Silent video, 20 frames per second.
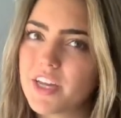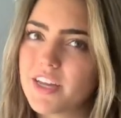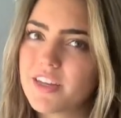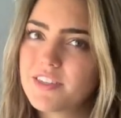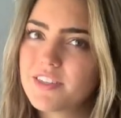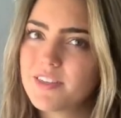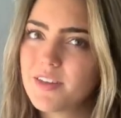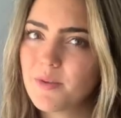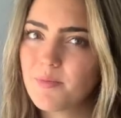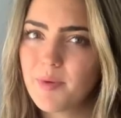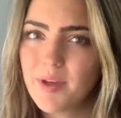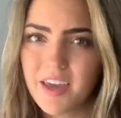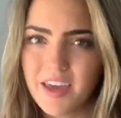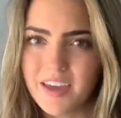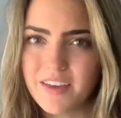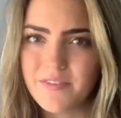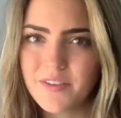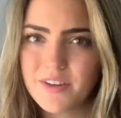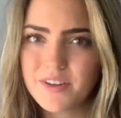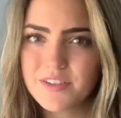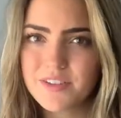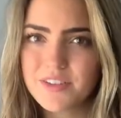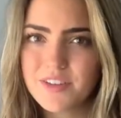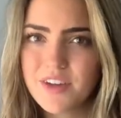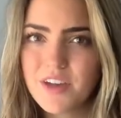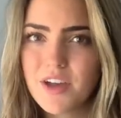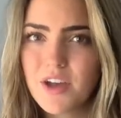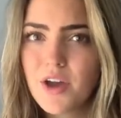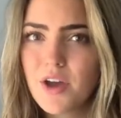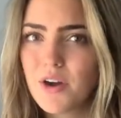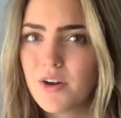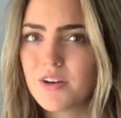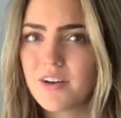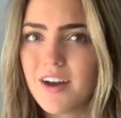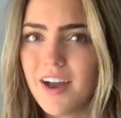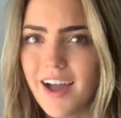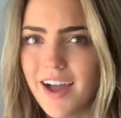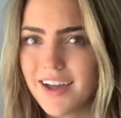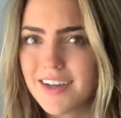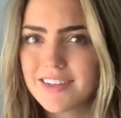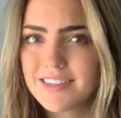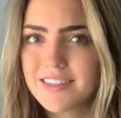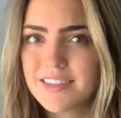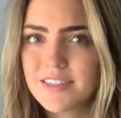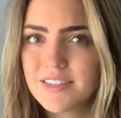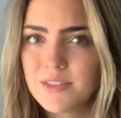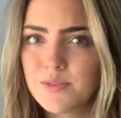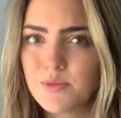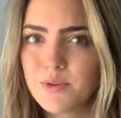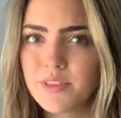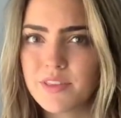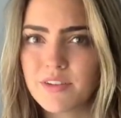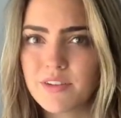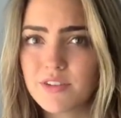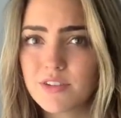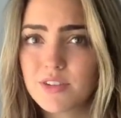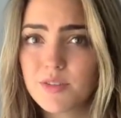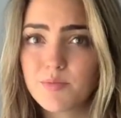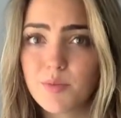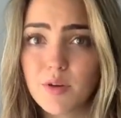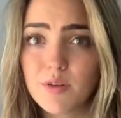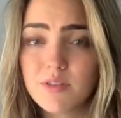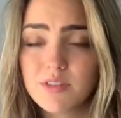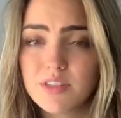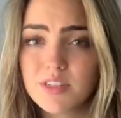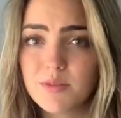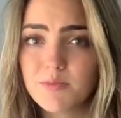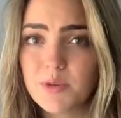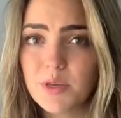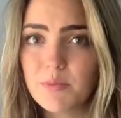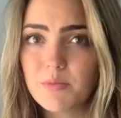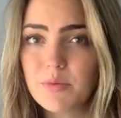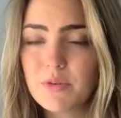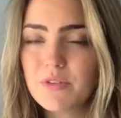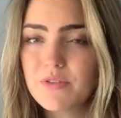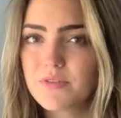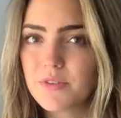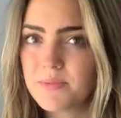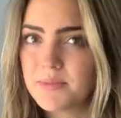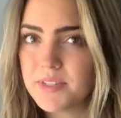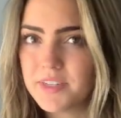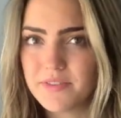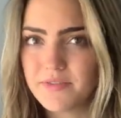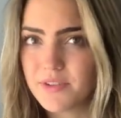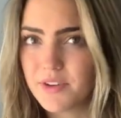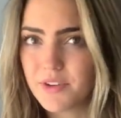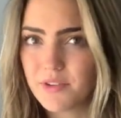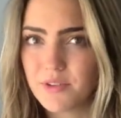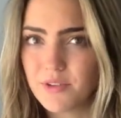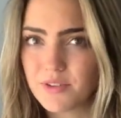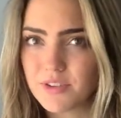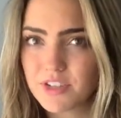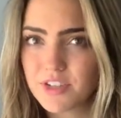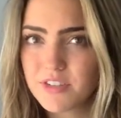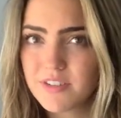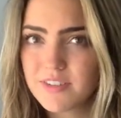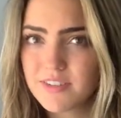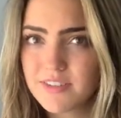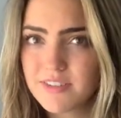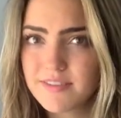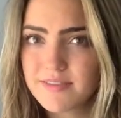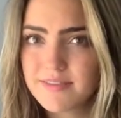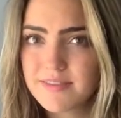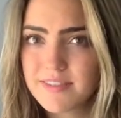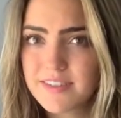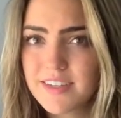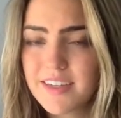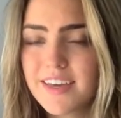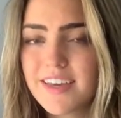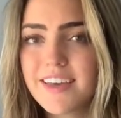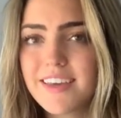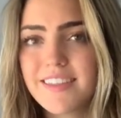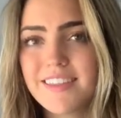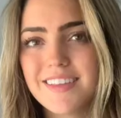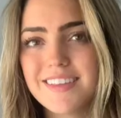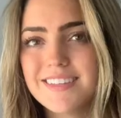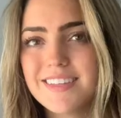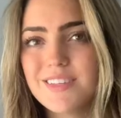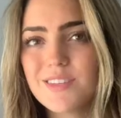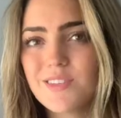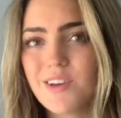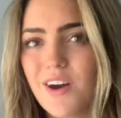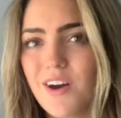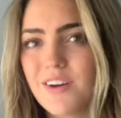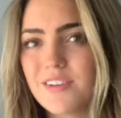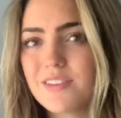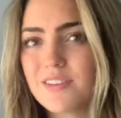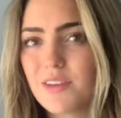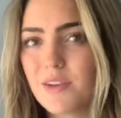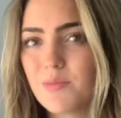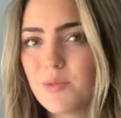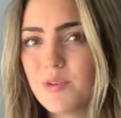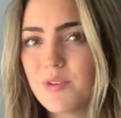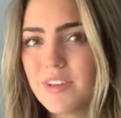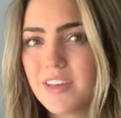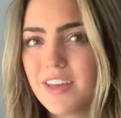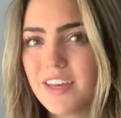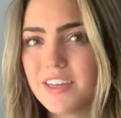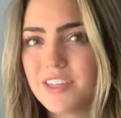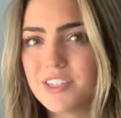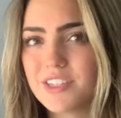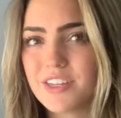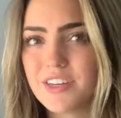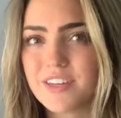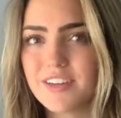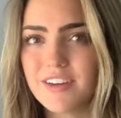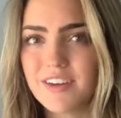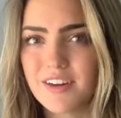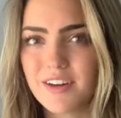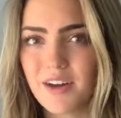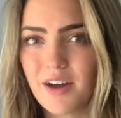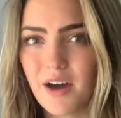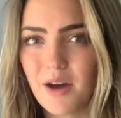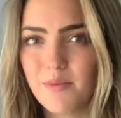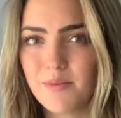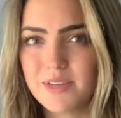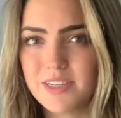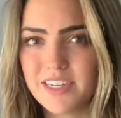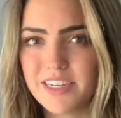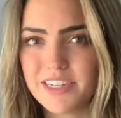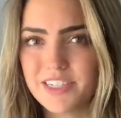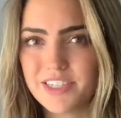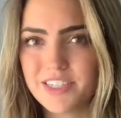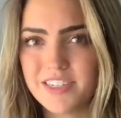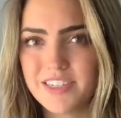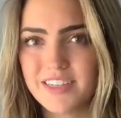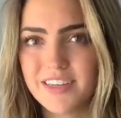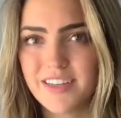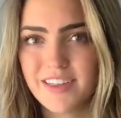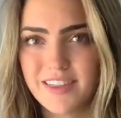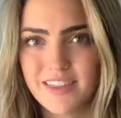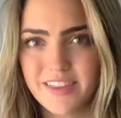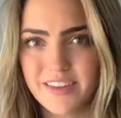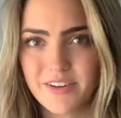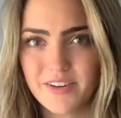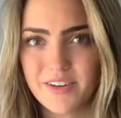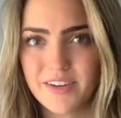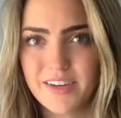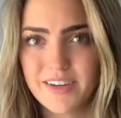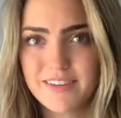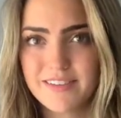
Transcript: change their behaviors or accents when they're exposed to people from different cultures? This is called communication accommodation theory.